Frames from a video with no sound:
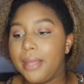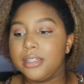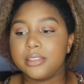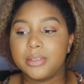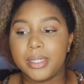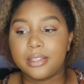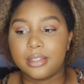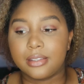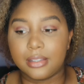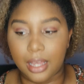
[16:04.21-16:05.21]
It just
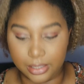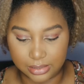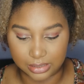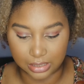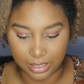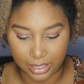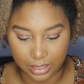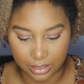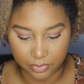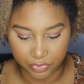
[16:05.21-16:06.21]
makes this nice, like,